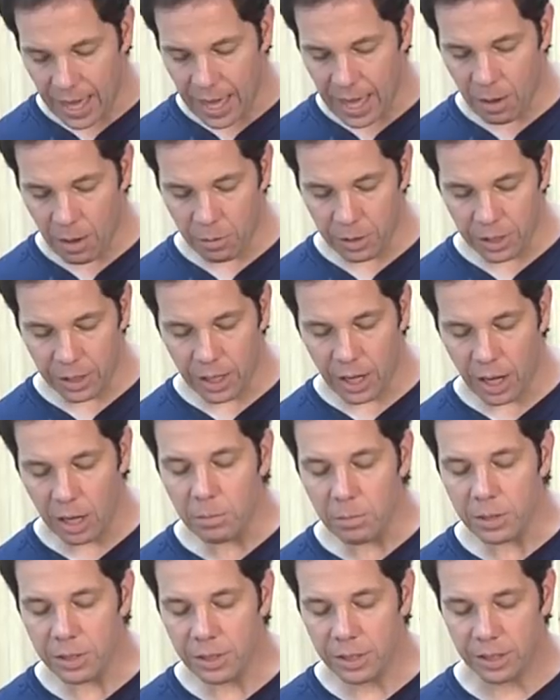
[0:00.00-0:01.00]
And when it
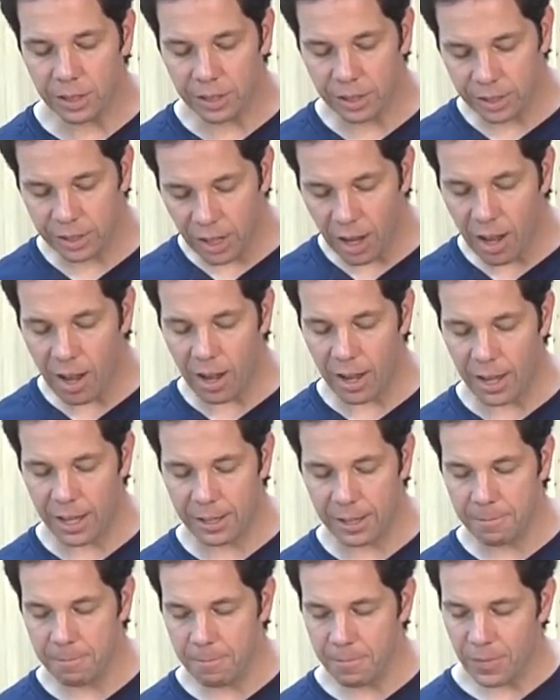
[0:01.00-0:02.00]
comes to
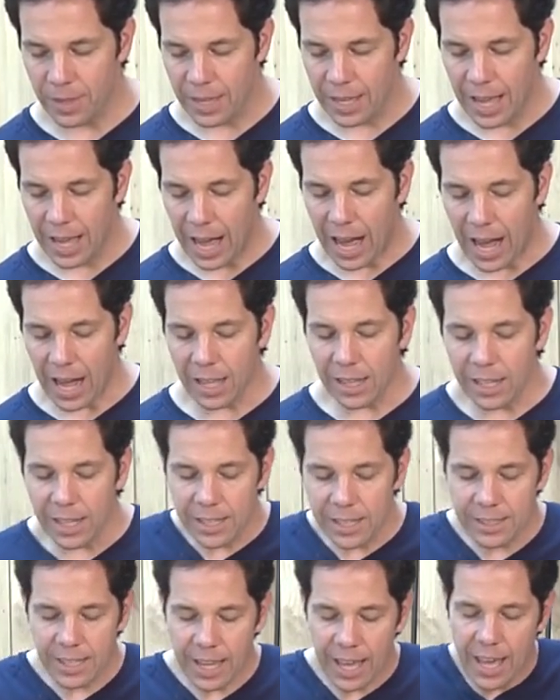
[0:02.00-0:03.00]
sawing, I
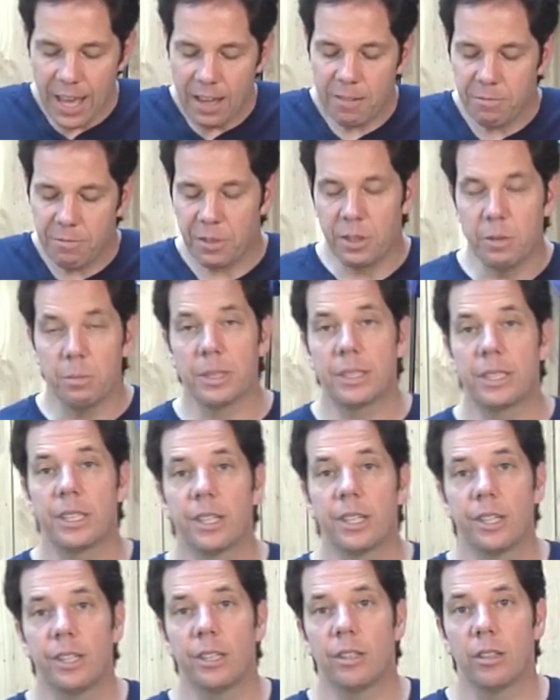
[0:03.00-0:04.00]
like to have the
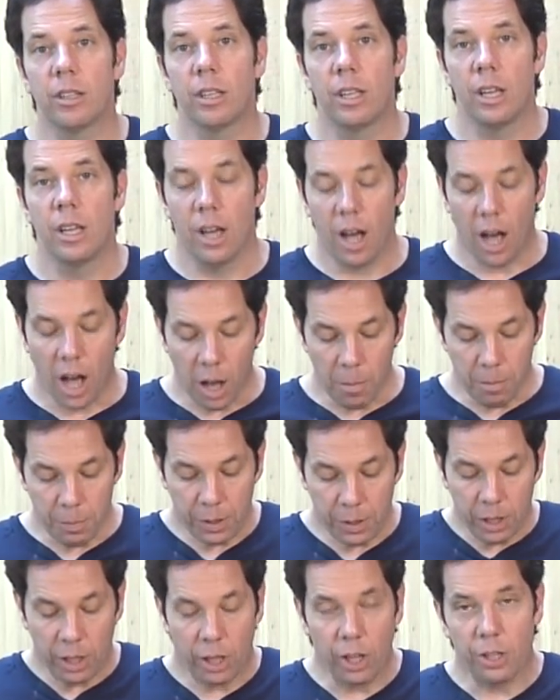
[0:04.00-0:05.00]
material
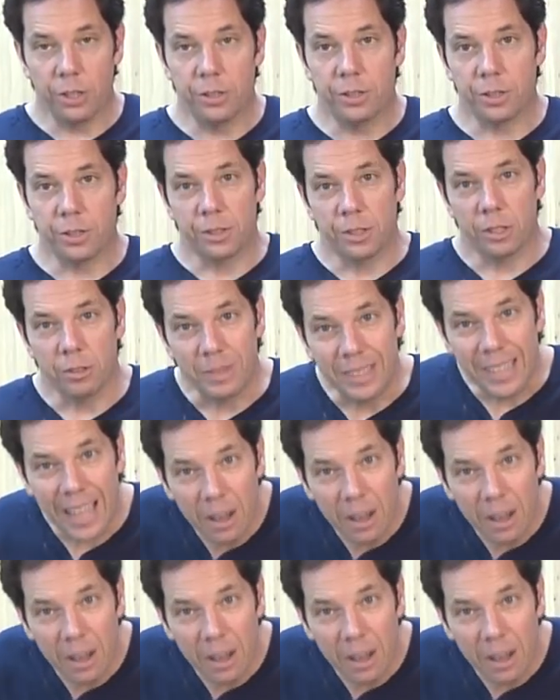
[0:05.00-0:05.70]
up closer to me.